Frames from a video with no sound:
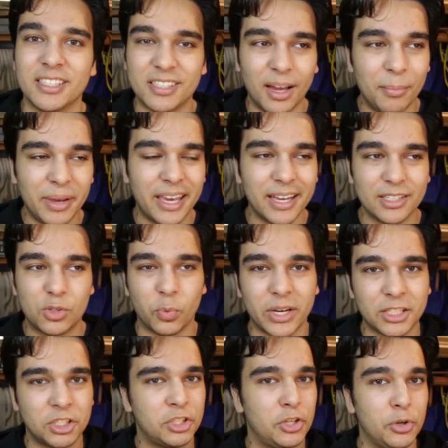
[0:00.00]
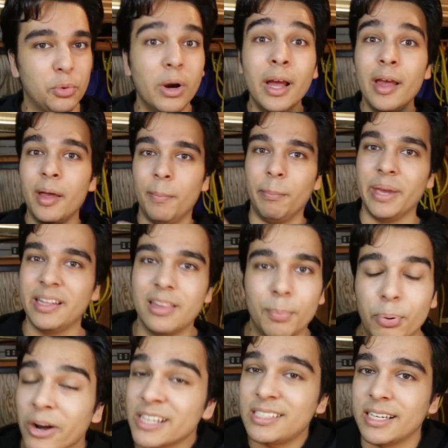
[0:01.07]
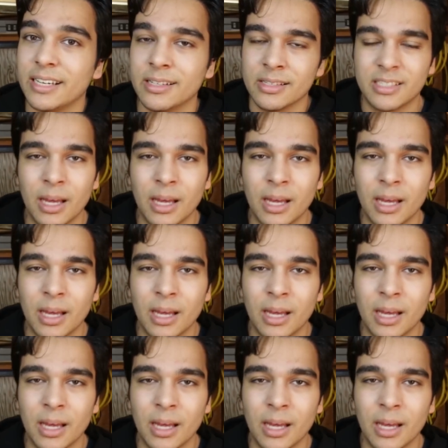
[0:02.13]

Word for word: Some kids wish to meet the president.